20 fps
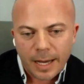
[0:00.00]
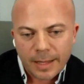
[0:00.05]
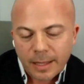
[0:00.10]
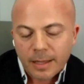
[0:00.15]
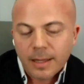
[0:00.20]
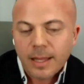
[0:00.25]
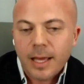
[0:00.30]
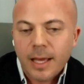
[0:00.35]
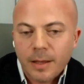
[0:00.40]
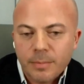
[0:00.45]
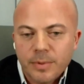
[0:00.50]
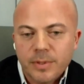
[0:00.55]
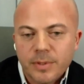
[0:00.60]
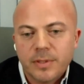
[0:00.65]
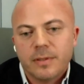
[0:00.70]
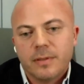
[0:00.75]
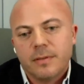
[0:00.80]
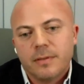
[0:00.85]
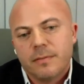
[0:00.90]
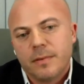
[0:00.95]
other labs,
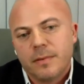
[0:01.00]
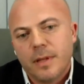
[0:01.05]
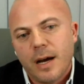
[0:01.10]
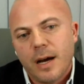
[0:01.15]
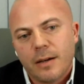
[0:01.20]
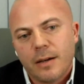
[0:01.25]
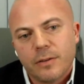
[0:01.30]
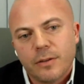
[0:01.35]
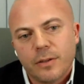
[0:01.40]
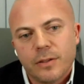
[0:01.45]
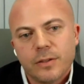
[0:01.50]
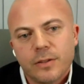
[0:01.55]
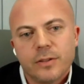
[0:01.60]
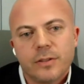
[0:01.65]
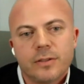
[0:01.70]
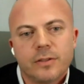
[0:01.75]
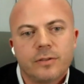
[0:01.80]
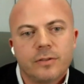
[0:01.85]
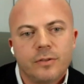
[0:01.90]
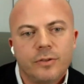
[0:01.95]
doctors
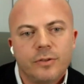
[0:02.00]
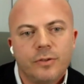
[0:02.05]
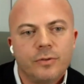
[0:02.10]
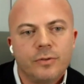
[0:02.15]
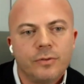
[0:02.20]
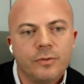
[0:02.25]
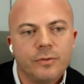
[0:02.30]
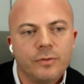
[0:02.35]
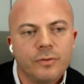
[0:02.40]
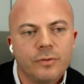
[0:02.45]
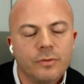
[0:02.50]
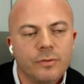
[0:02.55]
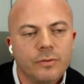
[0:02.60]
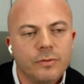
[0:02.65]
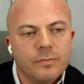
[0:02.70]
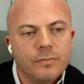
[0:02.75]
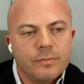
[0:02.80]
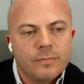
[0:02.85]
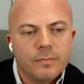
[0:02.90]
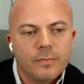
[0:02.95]

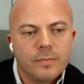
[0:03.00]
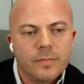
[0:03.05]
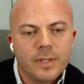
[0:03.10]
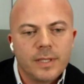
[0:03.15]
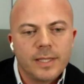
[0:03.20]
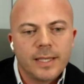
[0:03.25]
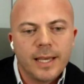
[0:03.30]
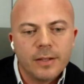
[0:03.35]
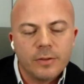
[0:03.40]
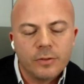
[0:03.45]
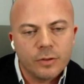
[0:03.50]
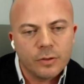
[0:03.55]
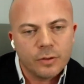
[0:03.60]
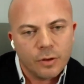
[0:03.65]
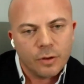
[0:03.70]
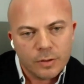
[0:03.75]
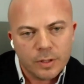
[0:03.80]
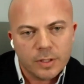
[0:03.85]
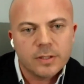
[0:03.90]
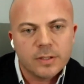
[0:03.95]
to get to
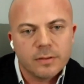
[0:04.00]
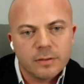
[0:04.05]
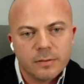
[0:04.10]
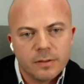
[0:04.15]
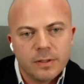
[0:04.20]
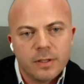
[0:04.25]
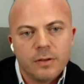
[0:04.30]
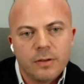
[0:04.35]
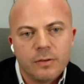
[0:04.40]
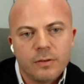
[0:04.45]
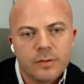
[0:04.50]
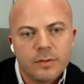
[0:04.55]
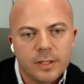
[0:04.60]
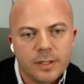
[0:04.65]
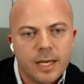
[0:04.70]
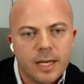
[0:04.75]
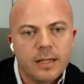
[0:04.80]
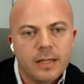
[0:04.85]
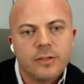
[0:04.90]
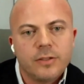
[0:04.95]
know this,
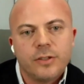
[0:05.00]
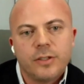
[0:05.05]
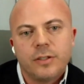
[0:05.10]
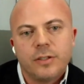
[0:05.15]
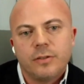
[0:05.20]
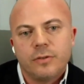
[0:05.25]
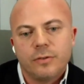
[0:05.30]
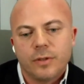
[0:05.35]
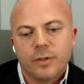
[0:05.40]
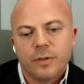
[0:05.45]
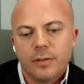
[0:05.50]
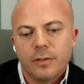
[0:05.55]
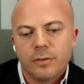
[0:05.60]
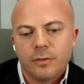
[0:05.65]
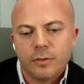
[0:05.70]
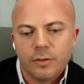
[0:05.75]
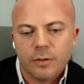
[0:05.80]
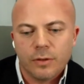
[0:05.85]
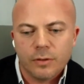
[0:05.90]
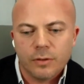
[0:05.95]
technology, to get
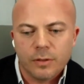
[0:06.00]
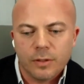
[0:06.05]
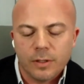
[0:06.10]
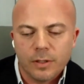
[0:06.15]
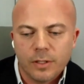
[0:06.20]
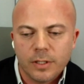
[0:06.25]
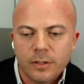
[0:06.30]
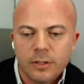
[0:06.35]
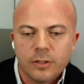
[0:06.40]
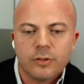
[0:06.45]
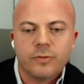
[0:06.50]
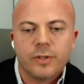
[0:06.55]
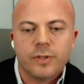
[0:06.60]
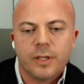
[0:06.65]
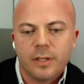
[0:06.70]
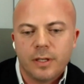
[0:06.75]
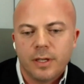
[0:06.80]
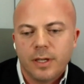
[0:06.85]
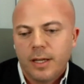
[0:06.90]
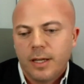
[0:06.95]
to know the
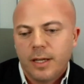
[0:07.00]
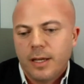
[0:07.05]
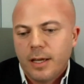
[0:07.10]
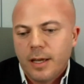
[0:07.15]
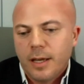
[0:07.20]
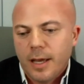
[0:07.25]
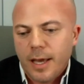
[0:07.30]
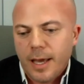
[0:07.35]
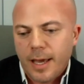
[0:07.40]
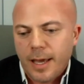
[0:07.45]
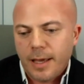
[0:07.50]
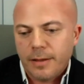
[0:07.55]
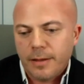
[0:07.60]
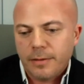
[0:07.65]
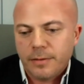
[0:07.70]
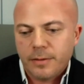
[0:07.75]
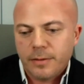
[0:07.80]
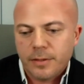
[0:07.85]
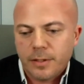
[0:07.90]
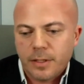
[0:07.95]
industry,
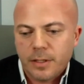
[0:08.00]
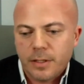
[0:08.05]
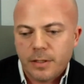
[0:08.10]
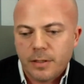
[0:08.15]
and